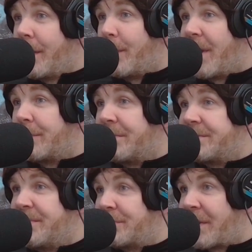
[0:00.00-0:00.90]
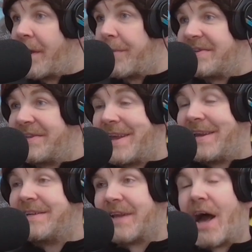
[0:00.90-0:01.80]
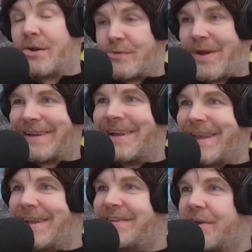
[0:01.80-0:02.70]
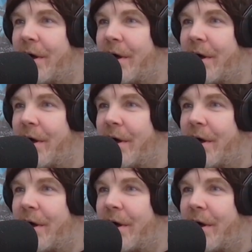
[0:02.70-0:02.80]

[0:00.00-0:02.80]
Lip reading: We're going to be looking at the scenes and Rick's antics